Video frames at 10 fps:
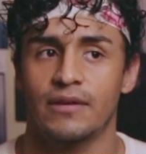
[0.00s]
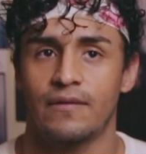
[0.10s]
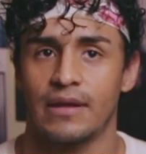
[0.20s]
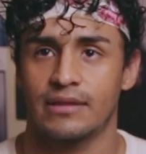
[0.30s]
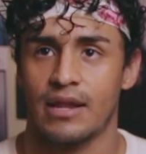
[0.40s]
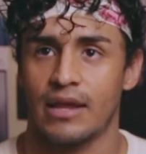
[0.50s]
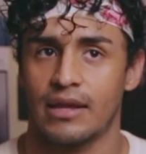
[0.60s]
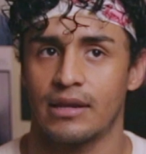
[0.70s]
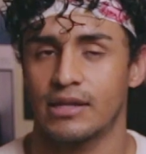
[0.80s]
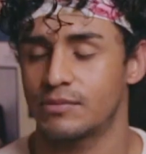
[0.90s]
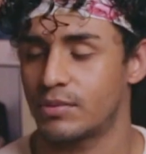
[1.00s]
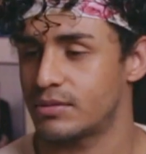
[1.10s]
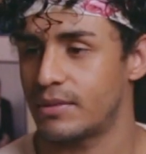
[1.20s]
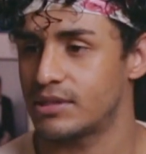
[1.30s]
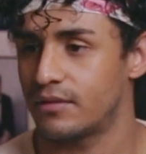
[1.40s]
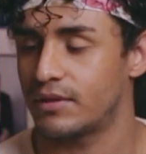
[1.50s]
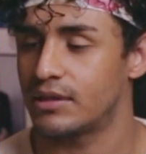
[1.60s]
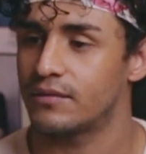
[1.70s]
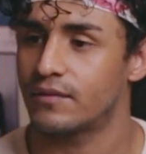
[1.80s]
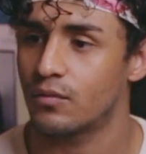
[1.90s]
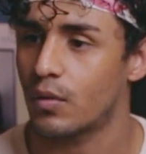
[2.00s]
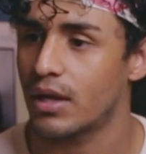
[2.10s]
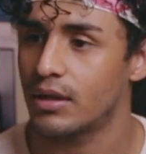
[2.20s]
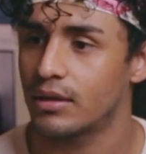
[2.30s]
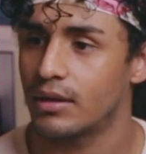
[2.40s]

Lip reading: the fact that I can express myself in a different way.